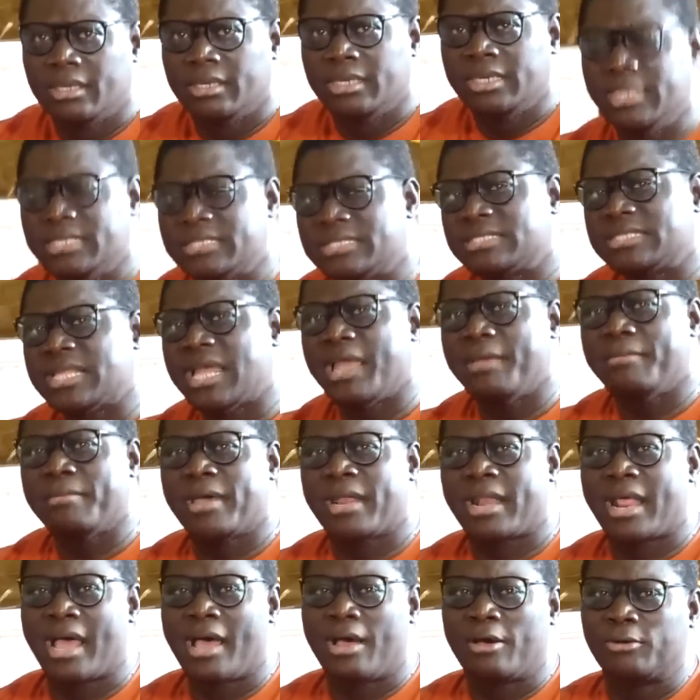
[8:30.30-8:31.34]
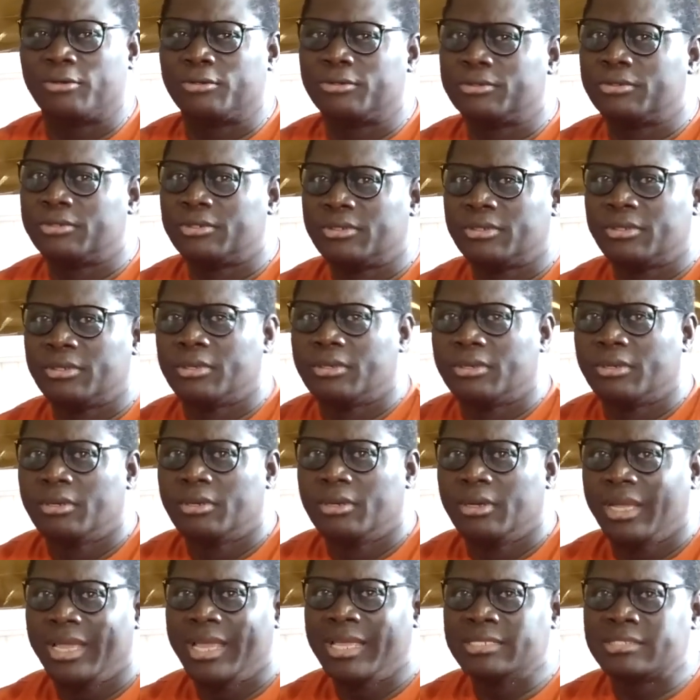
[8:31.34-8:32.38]
This time around
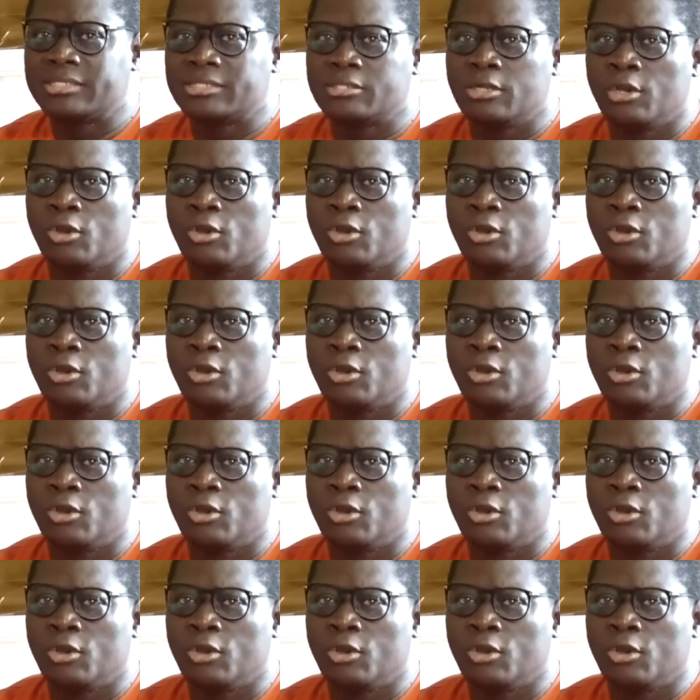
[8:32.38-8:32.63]
is